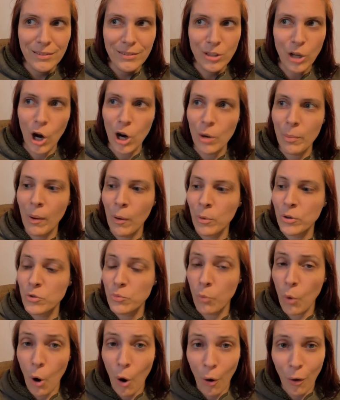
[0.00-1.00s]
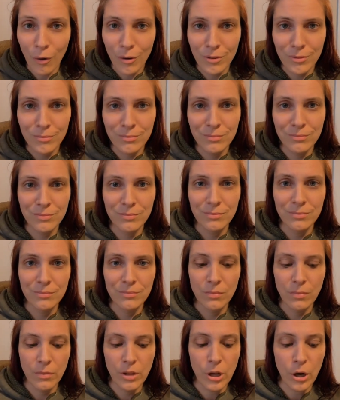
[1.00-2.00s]
Talk about what's wrong.
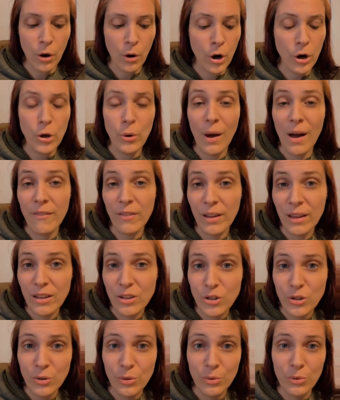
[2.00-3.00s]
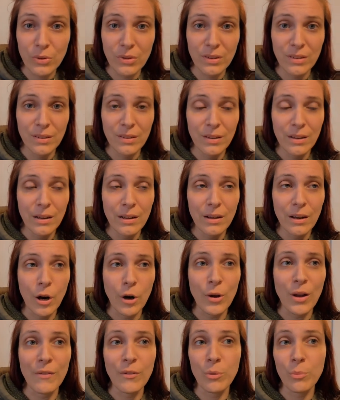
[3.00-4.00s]
You know, are you having issues? Are
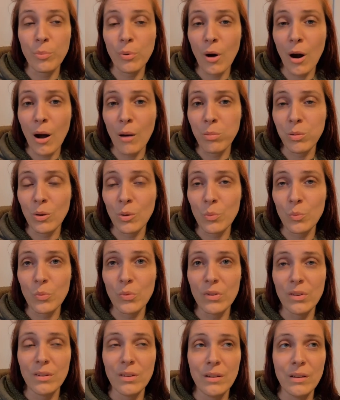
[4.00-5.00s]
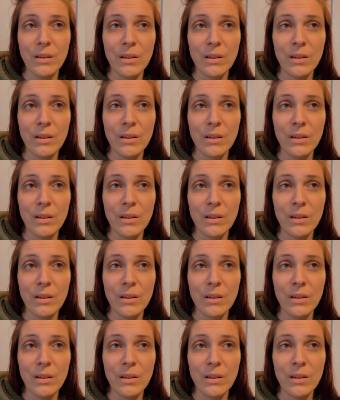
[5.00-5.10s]
you having problems?